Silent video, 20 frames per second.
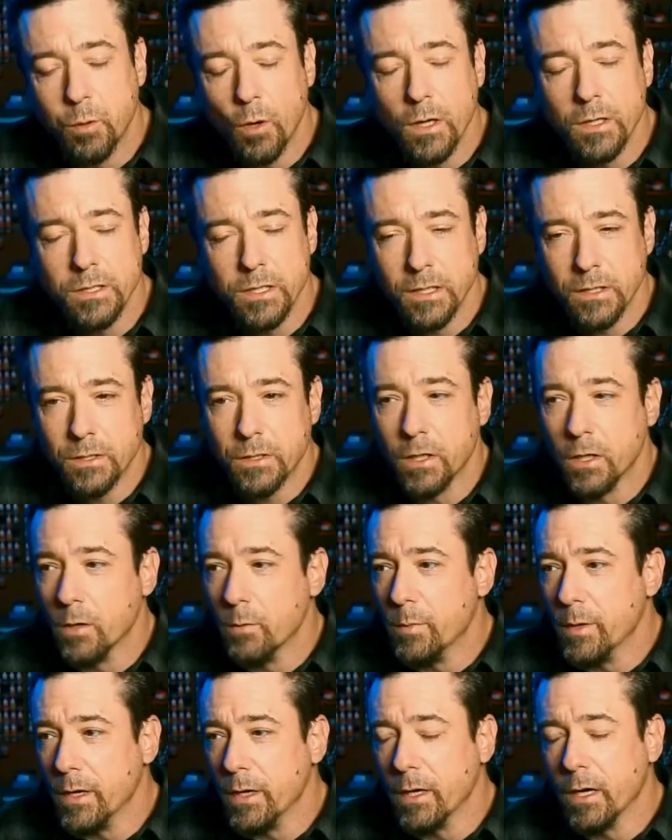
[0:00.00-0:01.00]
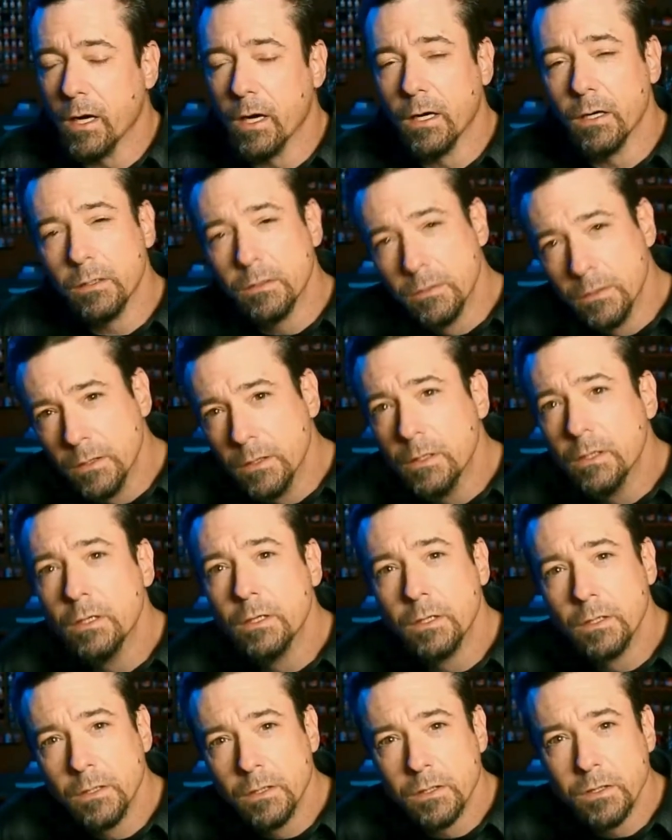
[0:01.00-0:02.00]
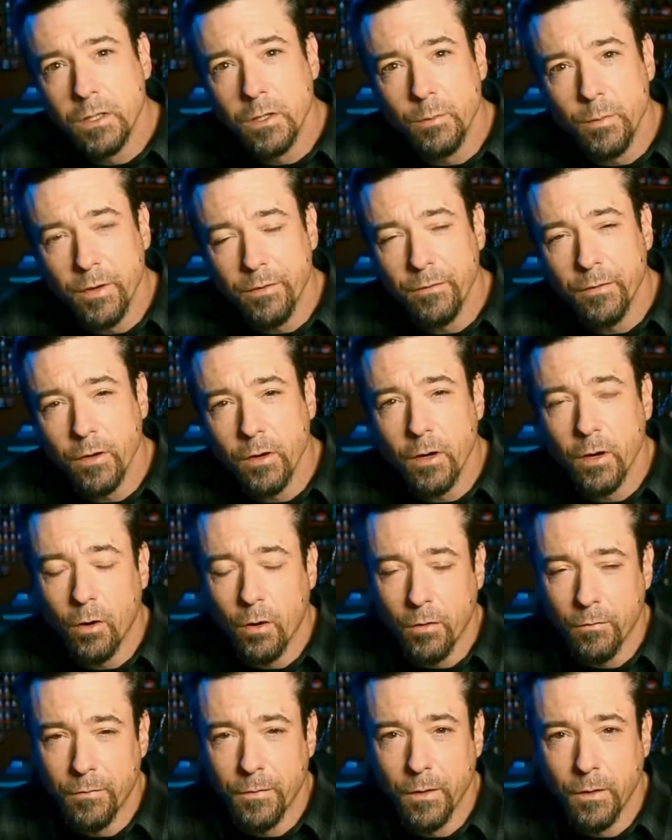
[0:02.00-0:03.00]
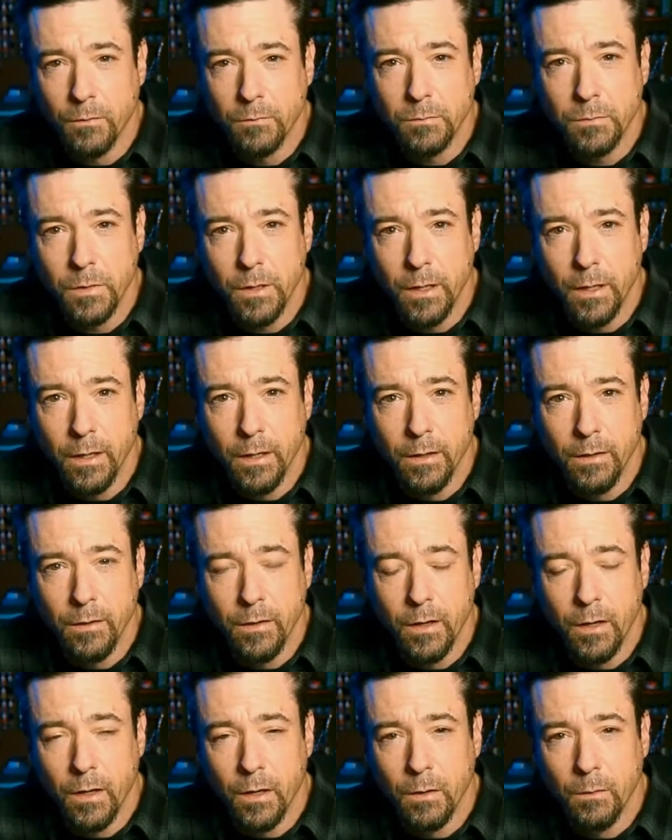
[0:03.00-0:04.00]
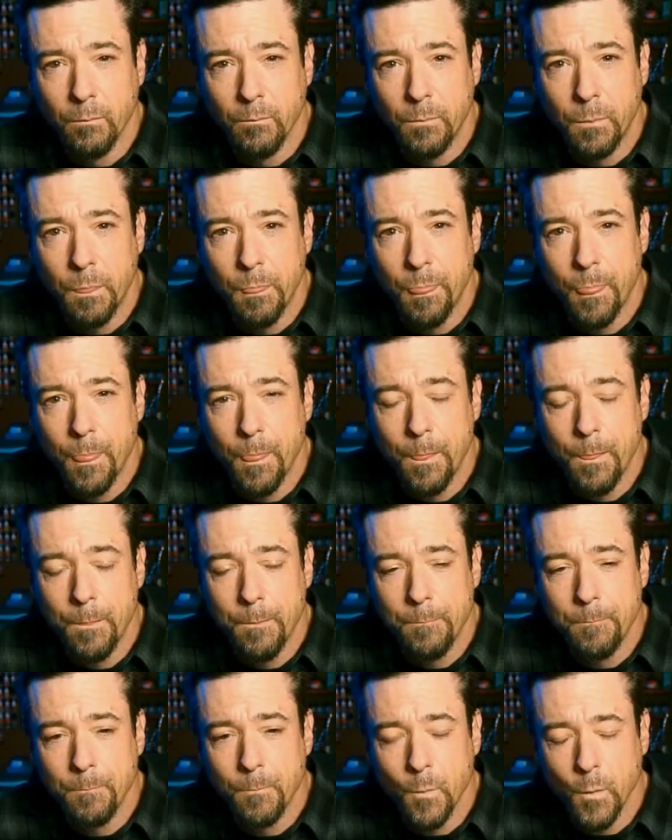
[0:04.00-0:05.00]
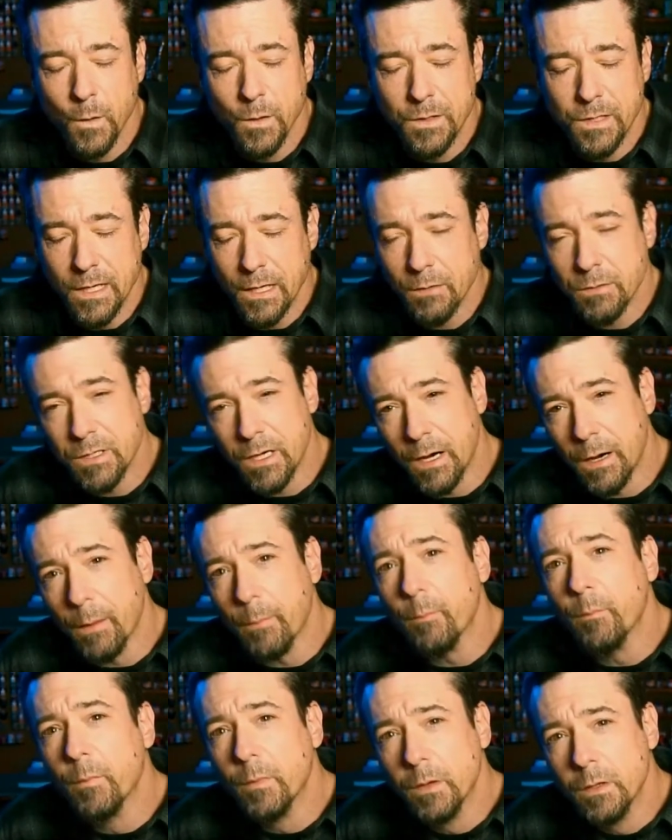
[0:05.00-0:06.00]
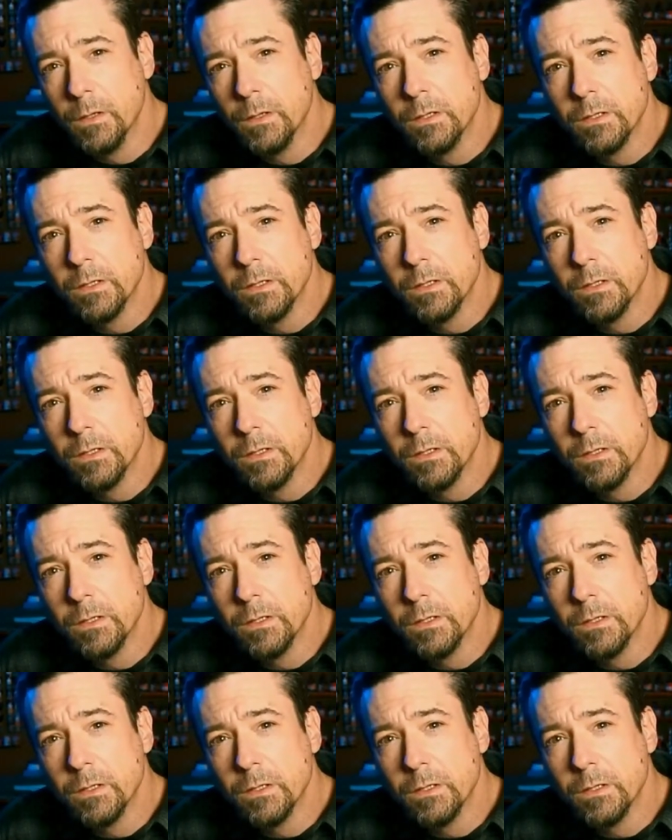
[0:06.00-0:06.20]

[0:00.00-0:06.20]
This project's going to be it's going to be very heartfelt, and we're going to take our time.